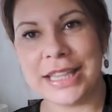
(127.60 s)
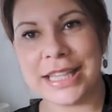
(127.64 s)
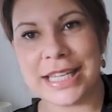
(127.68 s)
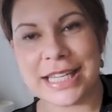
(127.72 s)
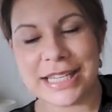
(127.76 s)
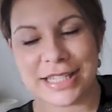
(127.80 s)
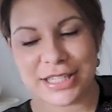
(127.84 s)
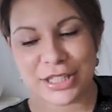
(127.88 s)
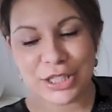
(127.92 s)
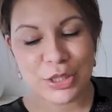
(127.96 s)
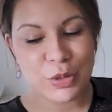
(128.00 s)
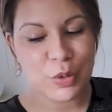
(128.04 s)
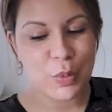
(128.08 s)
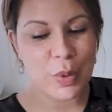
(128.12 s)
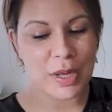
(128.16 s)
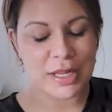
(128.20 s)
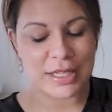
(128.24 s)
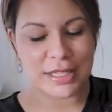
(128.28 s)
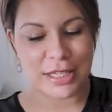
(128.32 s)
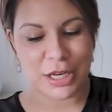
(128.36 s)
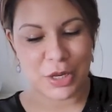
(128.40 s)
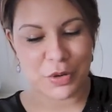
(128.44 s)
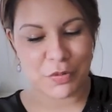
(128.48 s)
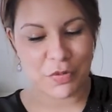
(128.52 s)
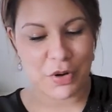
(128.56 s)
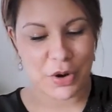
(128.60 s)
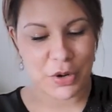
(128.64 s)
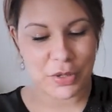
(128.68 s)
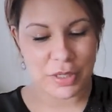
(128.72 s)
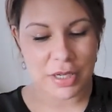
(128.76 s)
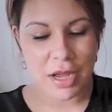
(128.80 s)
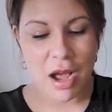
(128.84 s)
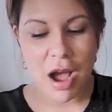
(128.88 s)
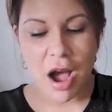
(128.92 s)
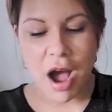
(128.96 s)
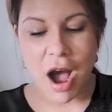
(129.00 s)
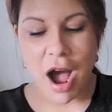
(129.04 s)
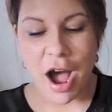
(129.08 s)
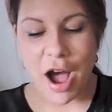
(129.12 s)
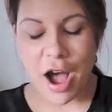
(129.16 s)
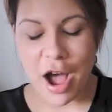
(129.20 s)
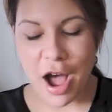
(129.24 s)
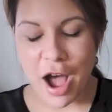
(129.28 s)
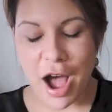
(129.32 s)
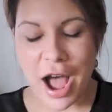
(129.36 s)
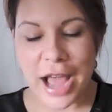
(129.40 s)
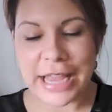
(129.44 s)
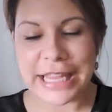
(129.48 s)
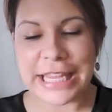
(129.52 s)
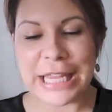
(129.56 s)
get these little ones in the road.
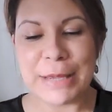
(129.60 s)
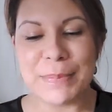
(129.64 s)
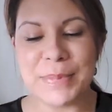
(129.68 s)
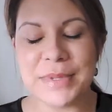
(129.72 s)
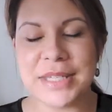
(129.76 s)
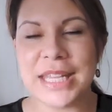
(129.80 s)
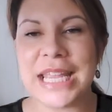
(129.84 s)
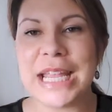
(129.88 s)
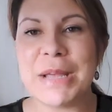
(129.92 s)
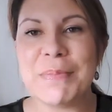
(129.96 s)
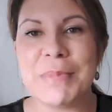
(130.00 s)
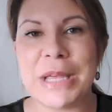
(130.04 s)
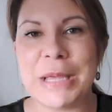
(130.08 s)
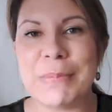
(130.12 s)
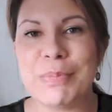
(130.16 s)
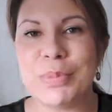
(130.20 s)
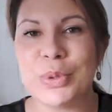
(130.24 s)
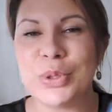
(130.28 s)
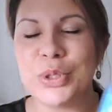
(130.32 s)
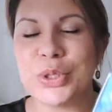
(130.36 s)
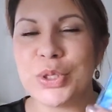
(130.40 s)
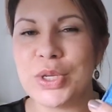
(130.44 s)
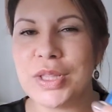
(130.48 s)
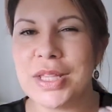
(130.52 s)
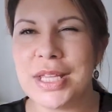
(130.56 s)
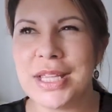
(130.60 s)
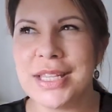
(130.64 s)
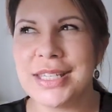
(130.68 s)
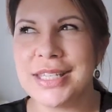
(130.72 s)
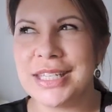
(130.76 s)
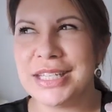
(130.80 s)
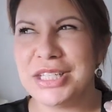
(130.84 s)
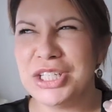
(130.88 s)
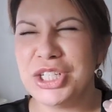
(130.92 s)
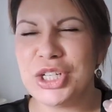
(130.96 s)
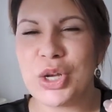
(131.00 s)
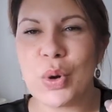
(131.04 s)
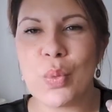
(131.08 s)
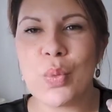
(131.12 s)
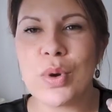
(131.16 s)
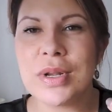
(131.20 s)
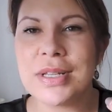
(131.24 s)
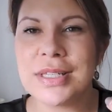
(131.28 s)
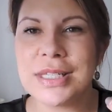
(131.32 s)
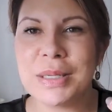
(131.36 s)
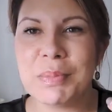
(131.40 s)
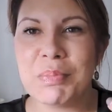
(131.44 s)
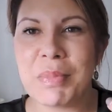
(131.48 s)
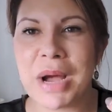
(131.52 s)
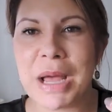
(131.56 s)
I keep seeing people do these and, you know,
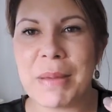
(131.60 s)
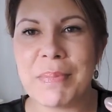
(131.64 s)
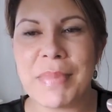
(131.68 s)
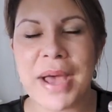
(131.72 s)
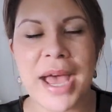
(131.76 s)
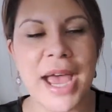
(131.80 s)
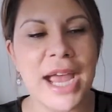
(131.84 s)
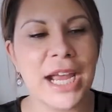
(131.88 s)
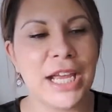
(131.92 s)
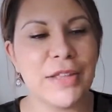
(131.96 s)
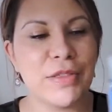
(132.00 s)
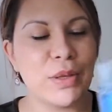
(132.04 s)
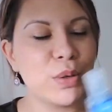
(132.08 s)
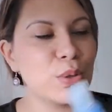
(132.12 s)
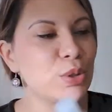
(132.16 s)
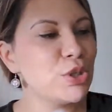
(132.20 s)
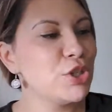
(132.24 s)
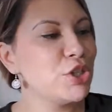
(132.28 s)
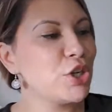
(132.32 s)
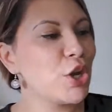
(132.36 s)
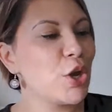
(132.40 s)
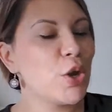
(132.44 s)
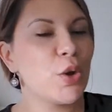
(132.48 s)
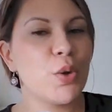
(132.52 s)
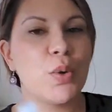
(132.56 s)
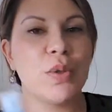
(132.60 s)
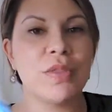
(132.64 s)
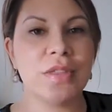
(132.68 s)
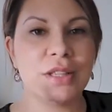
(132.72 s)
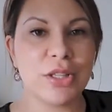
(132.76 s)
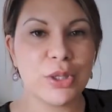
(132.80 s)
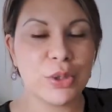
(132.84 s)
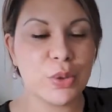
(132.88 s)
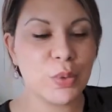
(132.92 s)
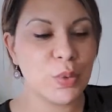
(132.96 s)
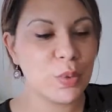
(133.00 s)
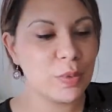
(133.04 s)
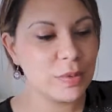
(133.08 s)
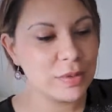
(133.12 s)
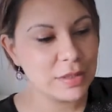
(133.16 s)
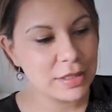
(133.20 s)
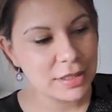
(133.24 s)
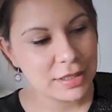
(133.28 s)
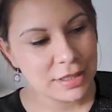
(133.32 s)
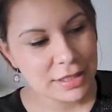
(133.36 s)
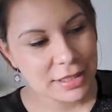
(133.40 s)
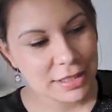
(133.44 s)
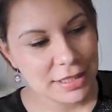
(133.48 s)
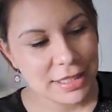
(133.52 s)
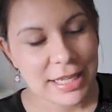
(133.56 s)
what's in my bag, and they'll show the little
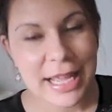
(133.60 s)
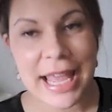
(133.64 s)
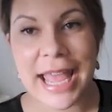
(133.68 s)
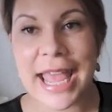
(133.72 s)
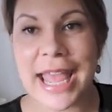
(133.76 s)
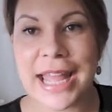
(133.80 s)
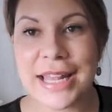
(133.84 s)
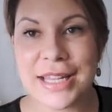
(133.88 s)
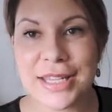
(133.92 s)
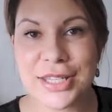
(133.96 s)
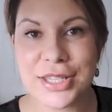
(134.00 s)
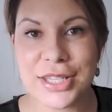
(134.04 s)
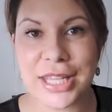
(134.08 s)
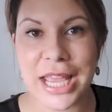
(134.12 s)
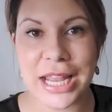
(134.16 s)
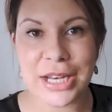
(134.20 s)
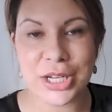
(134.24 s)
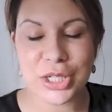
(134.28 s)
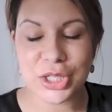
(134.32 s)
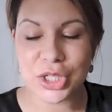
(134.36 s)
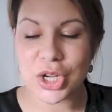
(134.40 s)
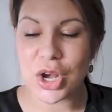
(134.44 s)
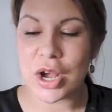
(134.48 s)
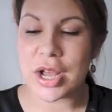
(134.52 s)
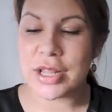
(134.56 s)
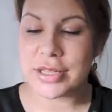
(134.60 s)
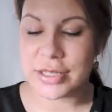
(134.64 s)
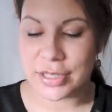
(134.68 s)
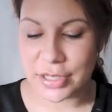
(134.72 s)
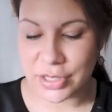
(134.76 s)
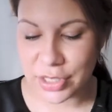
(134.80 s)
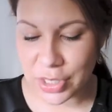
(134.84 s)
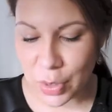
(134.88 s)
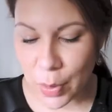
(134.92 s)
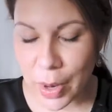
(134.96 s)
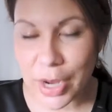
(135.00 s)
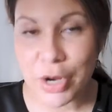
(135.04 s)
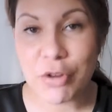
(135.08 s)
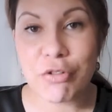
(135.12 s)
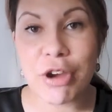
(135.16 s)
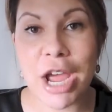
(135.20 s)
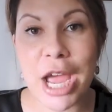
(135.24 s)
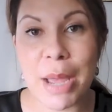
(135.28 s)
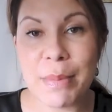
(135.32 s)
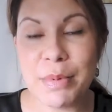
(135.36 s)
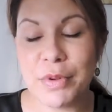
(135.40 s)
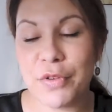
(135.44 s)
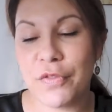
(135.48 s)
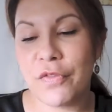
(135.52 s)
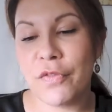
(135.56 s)
hand sanitizers. So I
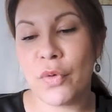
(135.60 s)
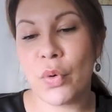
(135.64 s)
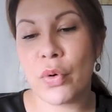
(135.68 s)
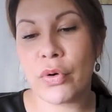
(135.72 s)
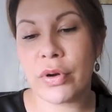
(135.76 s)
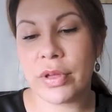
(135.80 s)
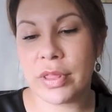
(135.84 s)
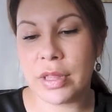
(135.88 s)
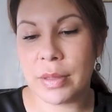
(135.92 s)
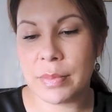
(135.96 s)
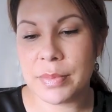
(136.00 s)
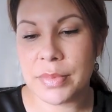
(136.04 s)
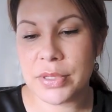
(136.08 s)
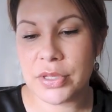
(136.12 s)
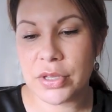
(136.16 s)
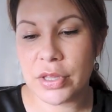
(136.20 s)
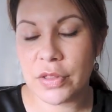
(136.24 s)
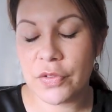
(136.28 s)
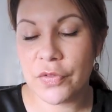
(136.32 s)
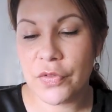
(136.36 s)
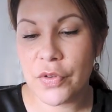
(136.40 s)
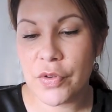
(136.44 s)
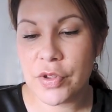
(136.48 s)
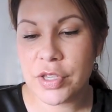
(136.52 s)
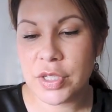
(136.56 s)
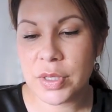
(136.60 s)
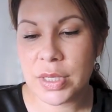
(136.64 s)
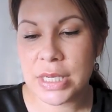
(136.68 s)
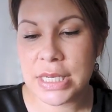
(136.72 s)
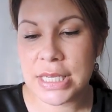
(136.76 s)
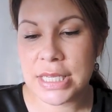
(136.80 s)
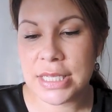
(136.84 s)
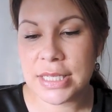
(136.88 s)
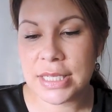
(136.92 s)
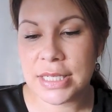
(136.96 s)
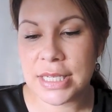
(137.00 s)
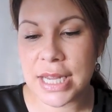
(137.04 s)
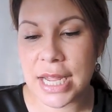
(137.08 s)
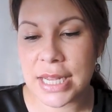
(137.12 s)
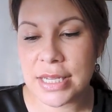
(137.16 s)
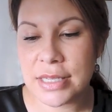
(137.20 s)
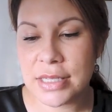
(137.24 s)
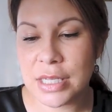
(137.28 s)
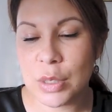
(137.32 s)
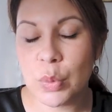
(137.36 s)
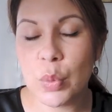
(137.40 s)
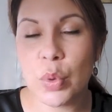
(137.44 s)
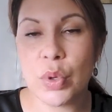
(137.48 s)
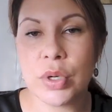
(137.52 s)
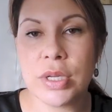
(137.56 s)
grabbed four of them. So the first one is
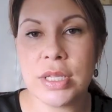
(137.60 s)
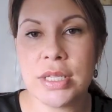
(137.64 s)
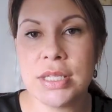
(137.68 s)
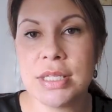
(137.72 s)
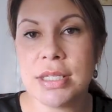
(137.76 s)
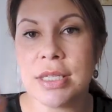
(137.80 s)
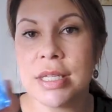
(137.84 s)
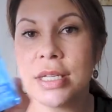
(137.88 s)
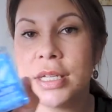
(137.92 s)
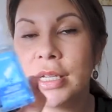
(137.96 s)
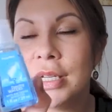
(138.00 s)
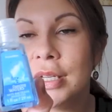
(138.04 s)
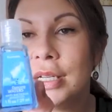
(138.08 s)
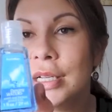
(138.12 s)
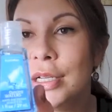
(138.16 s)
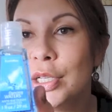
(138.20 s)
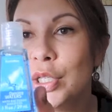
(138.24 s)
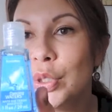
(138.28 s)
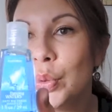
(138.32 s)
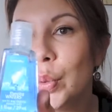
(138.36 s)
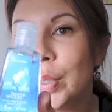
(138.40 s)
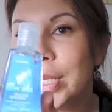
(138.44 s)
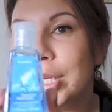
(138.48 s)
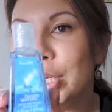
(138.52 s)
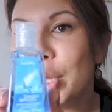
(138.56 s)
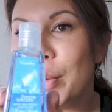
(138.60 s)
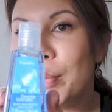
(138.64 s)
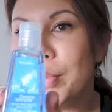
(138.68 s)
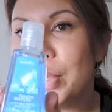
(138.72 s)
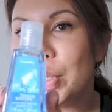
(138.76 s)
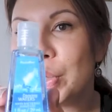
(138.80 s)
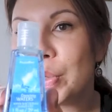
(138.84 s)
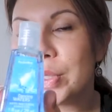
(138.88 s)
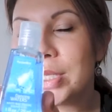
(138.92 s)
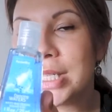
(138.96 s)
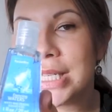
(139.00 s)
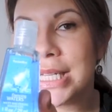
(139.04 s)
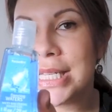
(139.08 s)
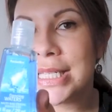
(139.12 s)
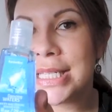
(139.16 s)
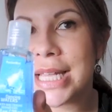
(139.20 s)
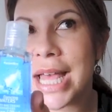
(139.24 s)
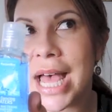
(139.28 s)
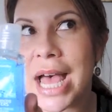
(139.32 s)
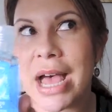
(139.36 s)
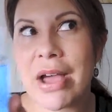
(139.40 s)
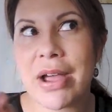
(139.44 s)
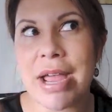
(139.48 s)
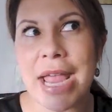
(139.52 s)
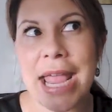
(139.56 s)
Dancing Waters, 29 mils these
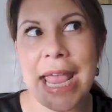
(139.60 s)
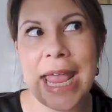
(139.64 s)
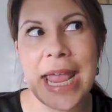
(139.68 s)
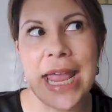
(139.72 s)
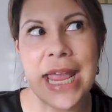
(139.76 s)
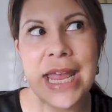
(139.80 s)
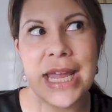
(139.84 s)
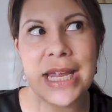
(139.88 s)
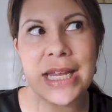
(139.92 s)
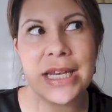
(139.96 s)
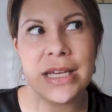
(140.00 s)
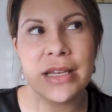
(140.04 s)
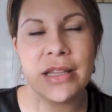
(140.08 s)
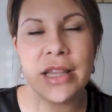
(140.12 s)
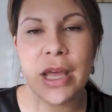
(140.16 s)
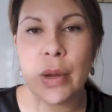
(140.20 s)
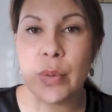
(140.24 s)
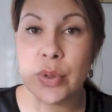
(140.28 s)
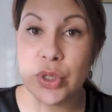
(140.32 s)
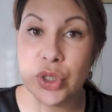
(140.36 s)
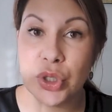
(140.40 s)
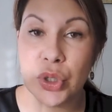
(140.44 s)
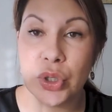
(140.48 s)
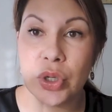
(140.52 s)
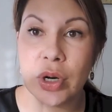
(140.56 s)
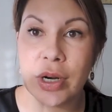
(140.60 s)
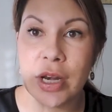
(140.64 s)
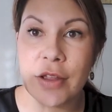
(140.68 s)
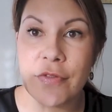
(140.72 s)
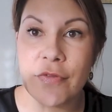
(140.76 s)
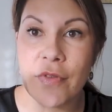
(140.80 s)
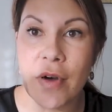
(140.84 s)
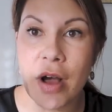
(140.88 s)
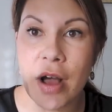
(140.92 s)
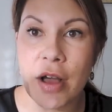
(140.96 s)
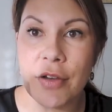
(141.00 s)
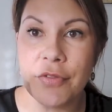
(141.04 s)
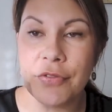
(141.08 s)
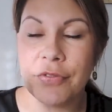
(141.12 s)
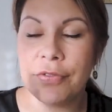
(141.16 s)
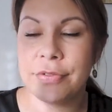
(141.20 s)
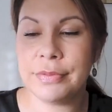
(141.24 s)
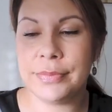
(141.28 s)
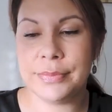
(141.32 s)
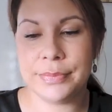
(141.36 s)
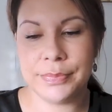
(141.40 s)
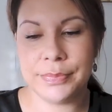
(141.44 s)
are, and they were $2.95.